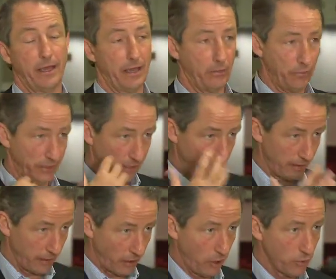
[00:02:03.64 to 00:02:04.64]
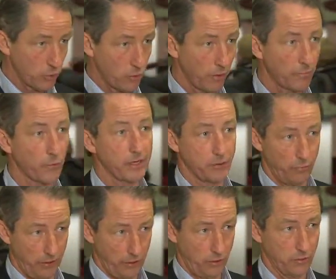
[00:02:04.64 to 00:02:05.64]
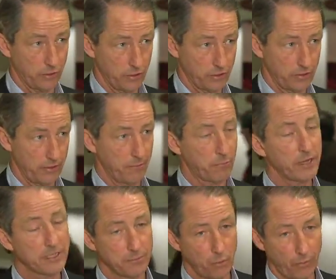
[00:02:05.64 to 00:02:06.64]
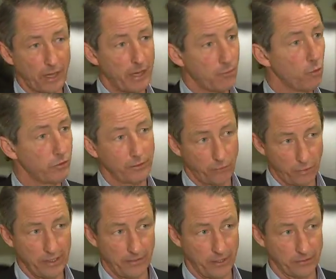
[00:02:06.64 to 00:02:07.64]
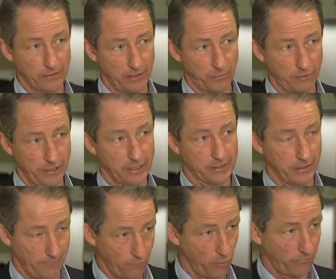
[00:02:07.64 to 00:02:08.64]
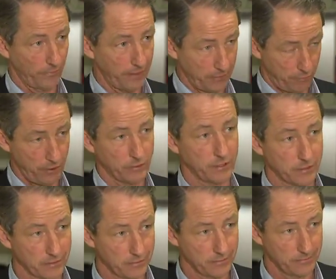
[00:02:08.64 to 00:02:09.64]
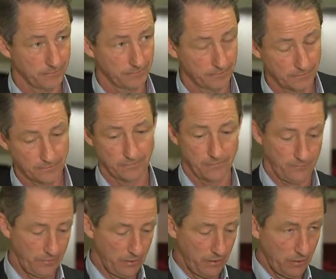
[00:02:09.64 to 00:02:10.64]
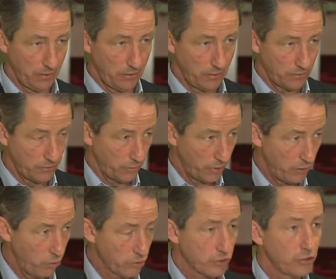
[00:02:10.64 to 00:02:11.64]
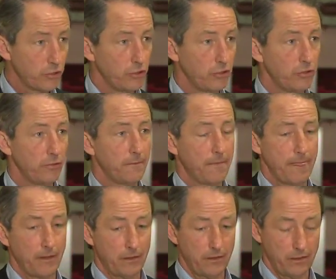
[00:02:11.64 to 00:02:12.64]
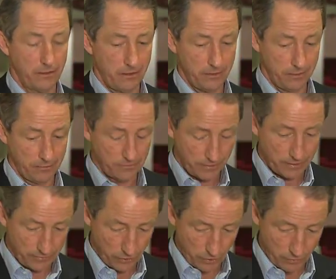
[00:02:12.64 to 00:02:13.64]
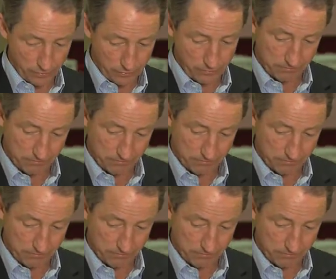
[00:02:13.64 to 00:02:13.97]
And we did it in close cooperation with the users. In principle, we had more than 3,000 employees involved in that process. So we launched this new